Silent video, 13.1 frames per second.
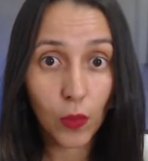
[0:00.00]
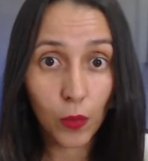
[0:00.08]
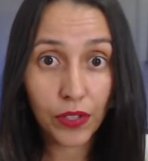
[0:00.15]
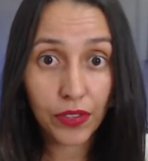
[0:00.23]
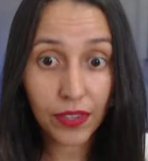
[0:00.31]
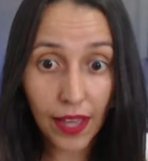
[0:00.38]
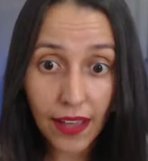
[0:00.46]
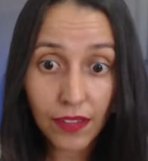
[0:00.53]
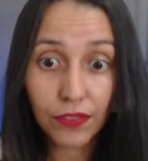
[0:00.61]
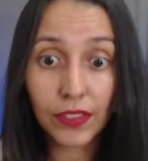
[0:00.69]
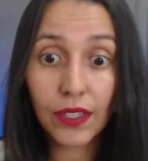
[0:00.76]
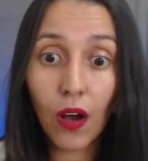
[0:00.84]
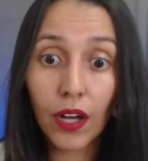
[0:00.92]
With
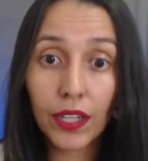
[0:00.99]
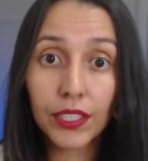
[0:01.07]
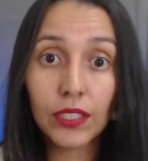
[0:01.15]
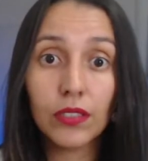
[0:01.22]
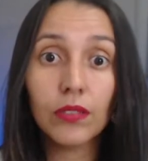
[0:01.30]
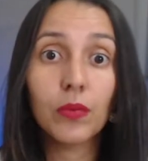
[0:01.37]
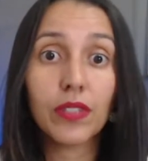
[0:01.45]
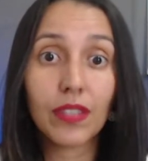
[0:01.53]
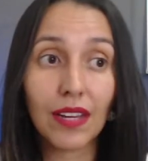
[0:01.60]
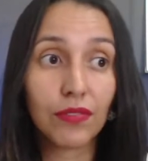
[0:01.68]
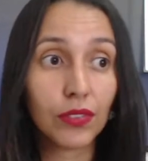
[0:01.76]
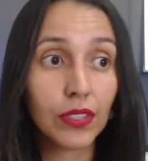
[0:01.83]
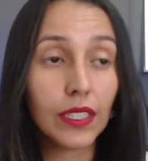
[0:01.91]
every audio, with
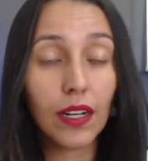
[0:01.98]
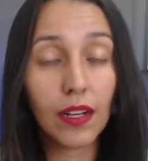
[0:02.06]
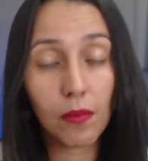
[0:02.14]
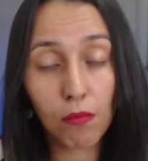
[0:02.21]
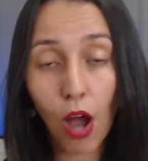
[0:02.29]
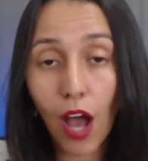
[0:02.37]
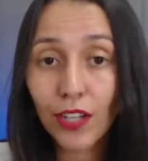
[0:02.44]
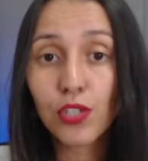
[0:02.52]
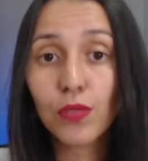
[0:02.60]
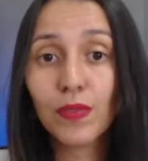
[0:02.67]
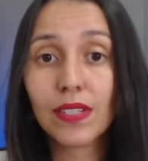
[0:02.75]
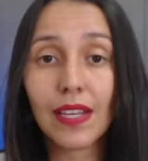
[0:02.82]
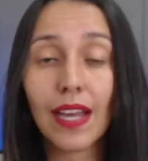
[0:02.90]
every
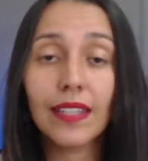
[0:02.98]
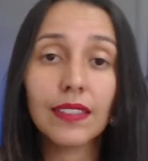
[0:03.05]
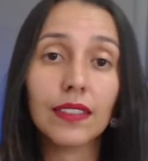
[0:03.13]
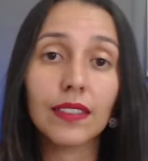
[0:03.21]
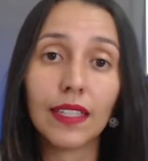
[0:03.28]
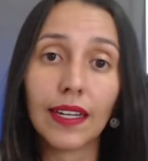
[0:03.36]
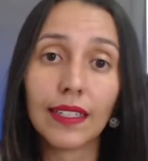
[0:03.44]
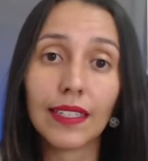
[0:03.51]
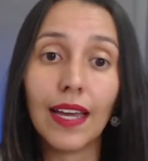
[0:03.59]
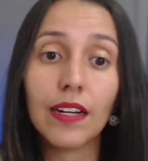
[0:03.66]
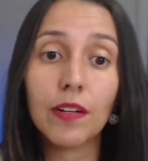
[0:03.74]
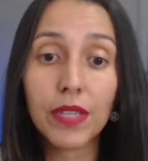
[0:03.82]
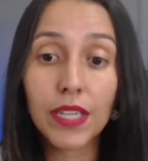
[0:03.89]
module inside the
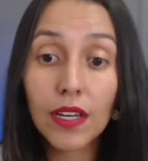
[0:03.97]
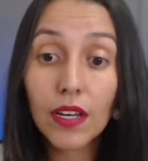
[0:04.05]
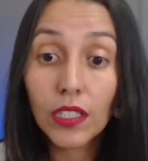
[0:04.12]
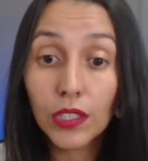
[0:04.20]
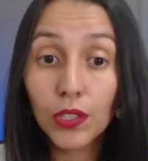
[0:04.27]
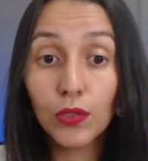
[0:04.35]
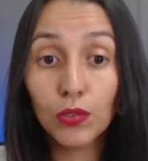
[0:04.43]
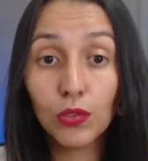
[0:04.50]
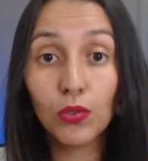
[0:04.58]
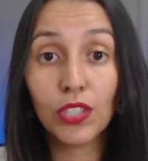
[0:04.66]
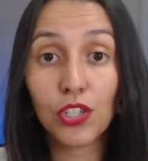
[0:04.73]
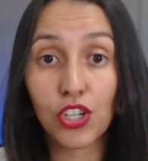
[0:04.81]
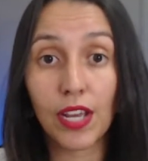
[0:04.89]
academy, you
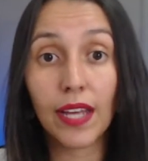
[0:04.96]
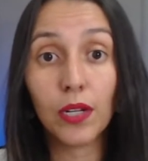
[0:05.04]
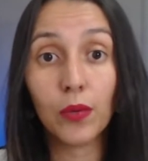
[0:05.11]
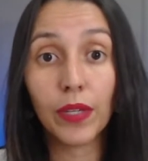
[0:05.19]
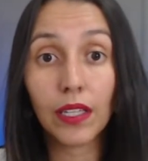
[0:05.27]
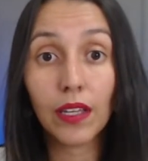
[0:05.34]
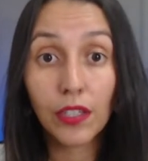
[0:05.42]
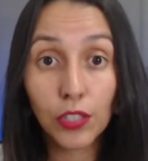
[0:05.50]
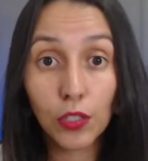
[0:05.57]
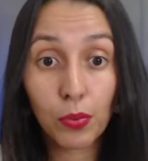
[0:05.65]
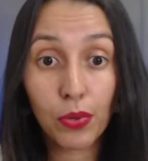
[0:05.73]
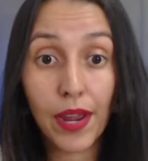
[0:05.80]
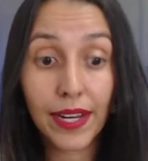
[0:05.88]
do the shadowing,
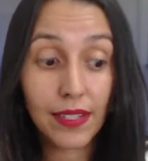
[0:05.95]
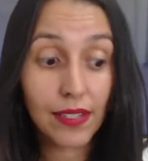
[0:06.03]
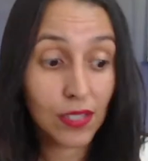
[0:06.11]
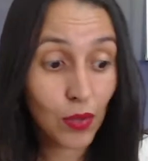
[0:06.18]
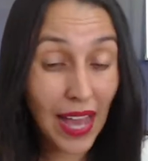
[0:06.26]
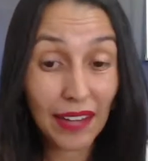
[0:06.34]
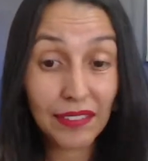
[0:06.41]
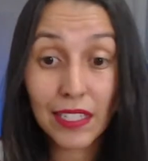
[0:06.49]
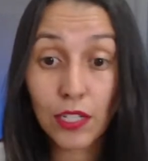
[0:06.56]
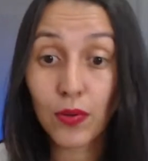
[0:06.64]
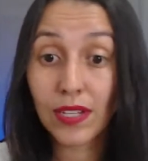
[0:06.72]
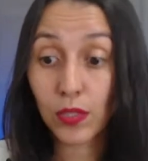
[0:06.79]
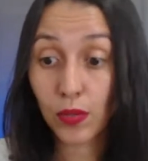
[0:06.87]
you practice, you have the
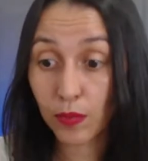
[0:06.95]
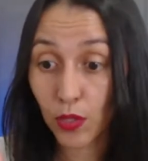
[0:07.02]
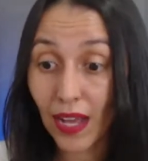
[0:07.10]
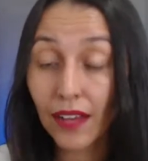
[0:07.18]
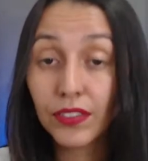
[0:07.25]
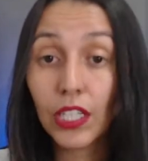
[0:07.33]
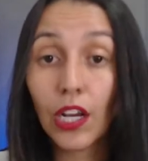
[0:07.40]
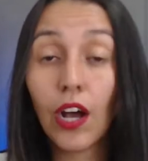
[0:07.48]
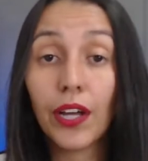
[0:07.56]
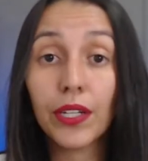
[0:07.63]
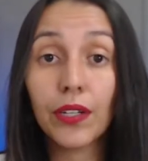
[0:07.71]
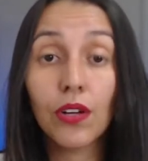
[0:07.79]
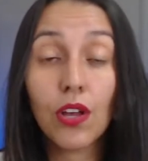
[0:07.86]
transcript, you have the
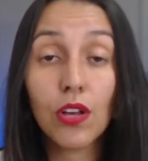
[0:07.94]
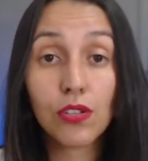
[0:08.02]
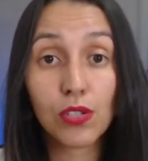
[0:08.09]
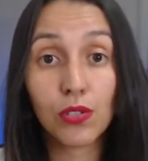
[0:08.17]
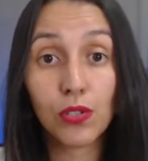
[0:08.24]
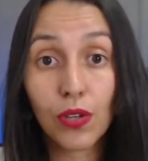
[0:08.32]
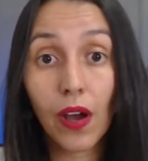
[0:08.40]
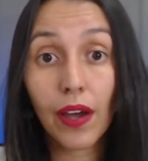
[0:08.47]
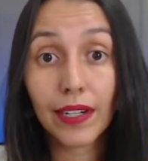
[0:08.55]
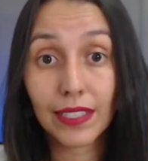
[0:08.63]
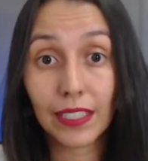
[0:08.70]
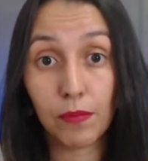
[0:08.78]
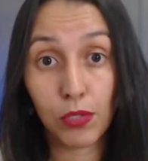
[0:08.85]
audio, so you
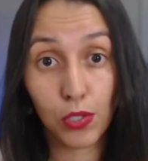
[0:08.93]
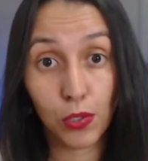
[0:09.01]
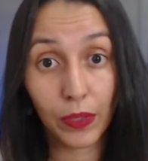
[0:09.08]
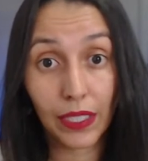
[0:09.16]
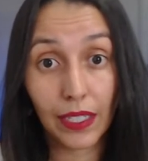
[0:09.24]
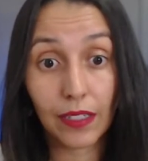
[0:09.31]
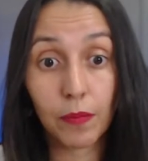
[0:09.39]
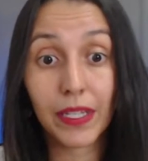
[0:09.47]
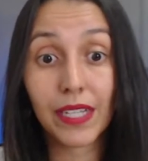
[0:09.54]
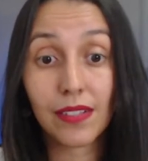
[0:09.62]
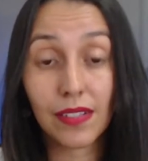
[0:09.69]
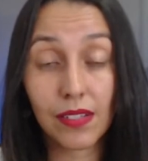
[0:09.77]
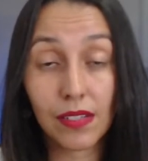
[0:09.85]
gotta keep doing it
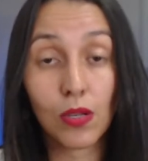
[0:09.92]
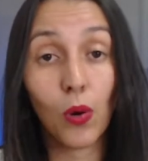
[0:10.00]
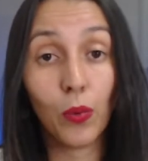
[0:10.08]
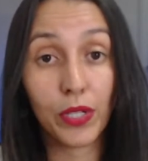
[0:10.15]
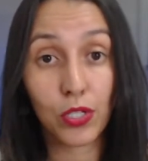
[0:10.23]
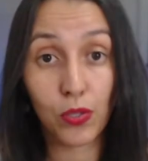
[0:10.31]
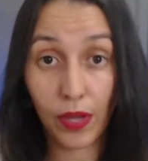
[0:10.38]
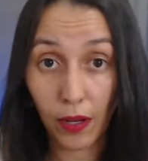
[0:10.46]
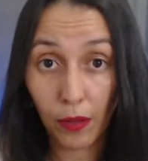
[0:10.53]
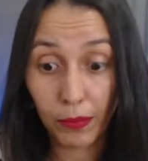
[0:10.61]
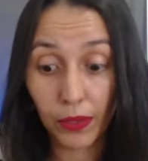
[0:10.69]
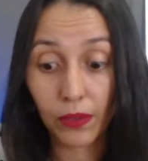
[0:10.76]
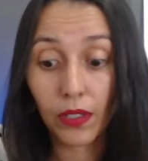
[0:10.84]
because it is going to
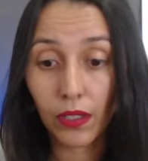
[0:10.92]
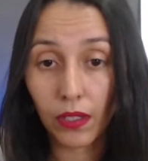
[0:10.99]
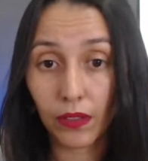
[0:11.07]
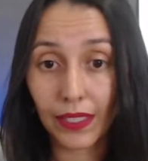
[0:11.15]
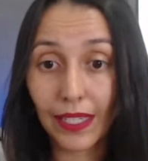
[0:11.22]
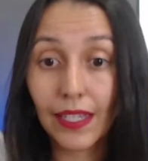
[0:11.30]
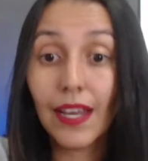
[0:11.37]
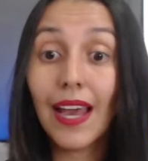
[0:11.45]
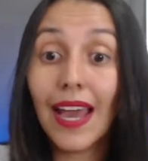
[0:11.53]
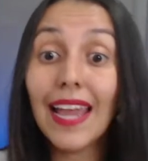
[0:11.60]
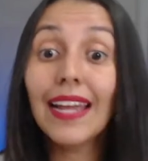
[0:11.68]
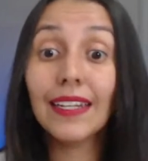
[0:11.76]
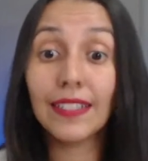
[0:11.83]
help you, okay?
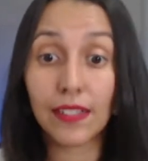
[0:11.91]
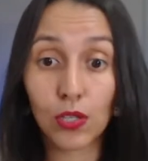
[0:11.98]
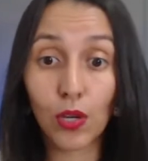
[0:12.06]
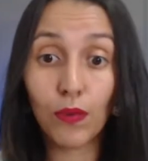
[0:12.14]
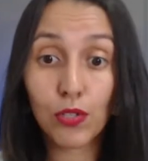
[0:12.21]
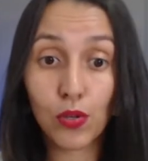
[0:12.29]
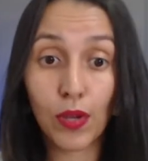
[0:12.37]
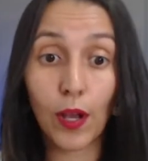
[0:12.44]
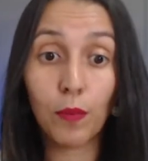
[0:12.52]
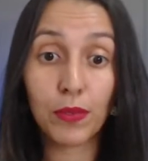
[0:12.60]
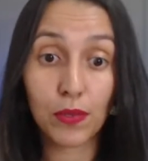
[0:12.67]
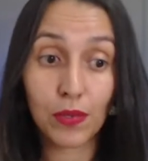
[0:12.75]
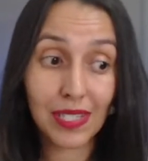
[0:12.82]
And it's going to
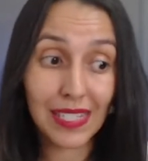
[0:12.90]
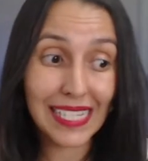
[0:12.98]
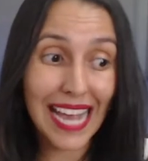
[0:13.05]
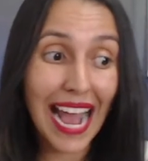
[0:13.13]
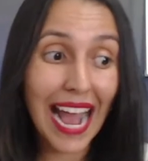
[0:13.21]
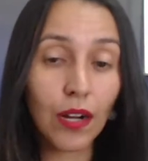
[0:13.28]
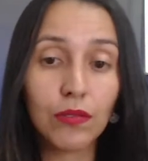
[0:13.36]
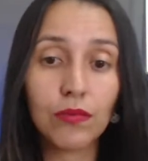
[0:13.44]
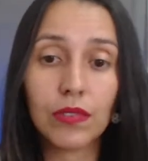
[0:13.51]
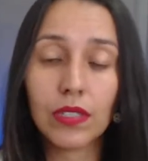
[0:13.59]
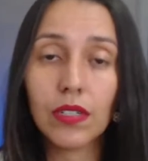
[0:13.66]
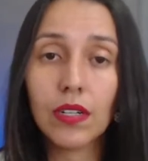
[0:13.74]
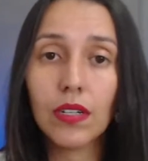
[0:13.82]
help you
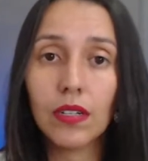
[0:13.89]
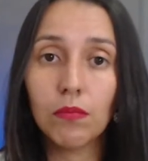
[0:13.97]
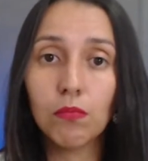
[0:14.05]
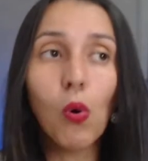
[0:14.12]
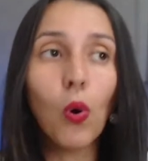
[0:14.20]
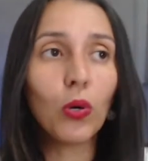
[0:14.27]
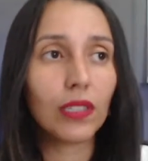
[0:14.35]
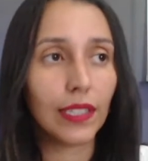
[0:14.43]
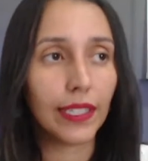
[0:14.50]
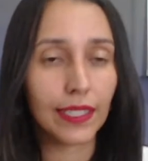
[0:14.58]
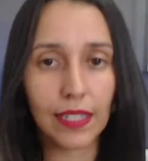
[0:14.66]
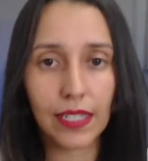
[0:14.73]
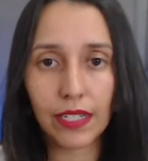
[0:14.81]
sound more
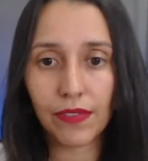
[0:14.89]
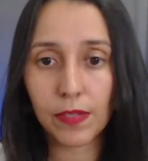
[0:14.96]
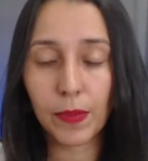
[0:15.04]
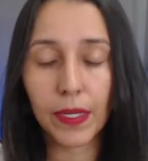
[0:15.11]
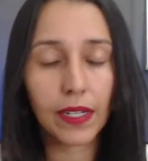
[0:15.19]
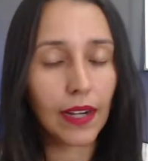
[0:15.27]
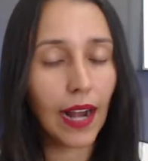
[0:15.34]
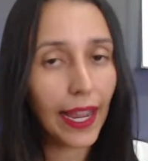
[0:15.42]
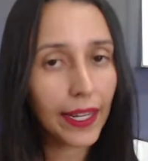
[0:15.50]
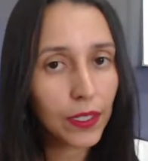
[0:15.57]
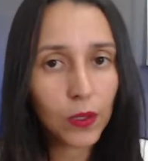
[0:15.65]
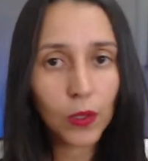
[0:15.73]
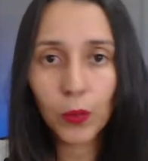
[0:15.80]
like a native speaker.
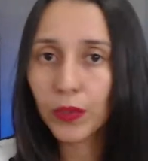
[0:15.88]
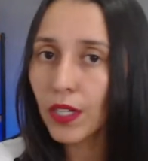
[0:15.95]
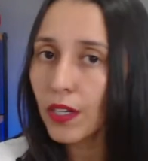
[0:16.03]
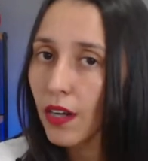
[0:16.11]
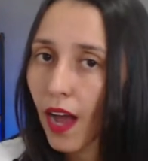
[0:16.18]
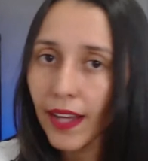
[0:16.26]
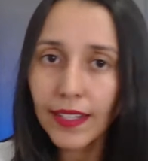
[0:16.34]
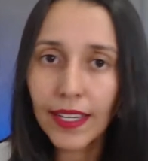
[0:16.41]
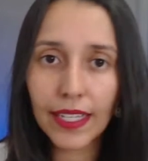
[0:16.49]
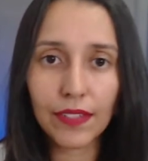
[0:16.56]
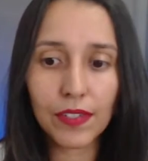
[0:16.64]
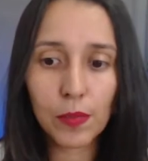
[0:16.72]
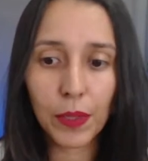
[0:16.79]
I know we are not
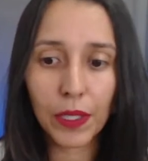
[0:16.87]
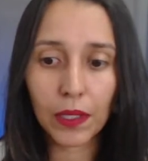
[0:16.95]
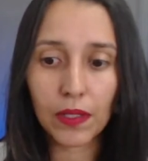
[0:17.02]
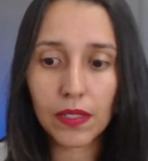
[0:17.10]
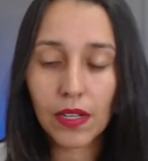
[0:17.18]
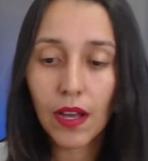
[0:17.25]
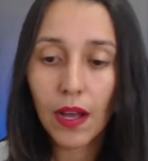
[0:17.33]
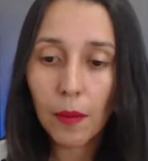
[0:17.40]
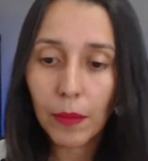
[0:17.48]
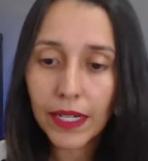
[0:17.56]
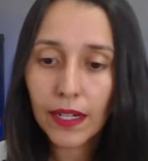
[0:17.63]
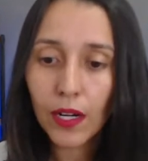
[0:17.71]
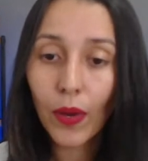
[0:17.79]
native speakers,
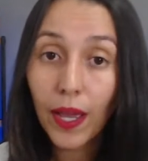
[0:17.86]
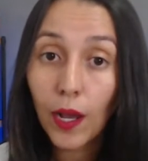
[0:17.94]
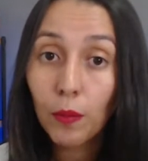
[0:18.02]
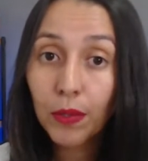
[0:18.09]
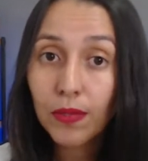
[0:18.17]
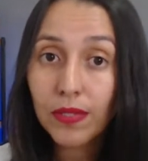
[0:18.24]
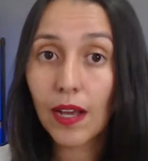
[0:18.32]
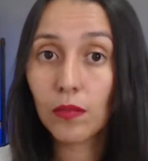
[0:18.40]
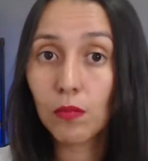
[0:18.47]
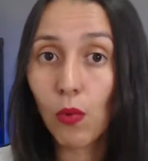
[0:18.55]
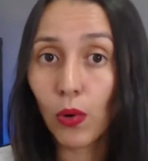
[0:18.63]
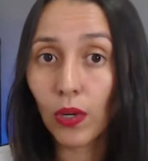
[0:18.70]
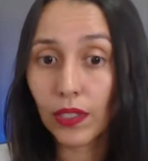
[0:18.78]
but it'll help you sound
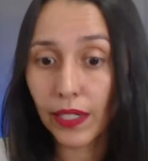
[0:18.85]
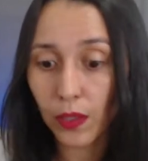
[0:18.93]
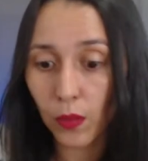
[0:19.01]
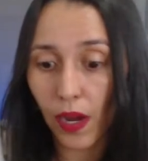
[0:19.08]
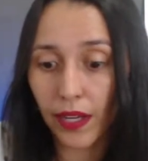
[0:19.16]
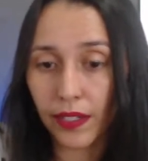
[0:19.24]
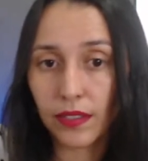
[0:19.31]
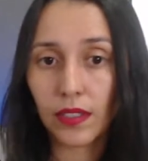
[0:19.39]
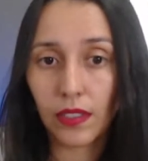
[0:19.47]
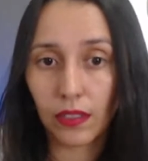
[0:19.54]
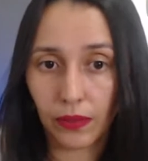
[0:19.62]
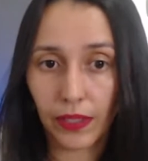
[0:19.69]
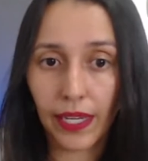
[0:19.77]
more like one,
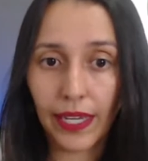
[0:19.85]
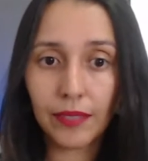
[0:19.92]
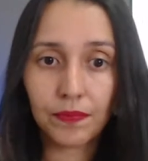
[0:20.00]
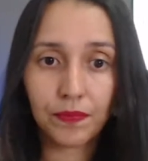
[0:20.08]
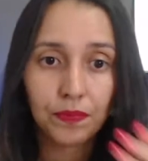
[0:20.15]
okay?